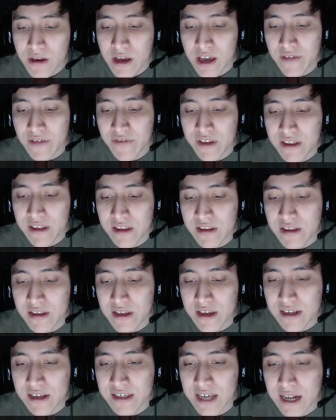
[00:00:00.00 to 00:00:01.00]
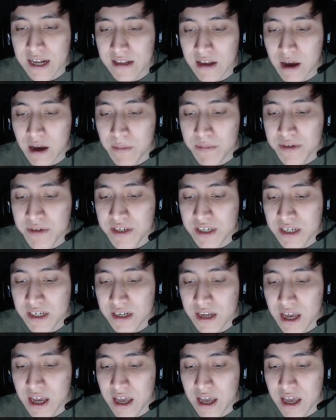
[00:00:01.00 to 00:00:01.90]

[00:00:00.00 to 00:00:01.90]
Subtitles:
If they did the exact opposite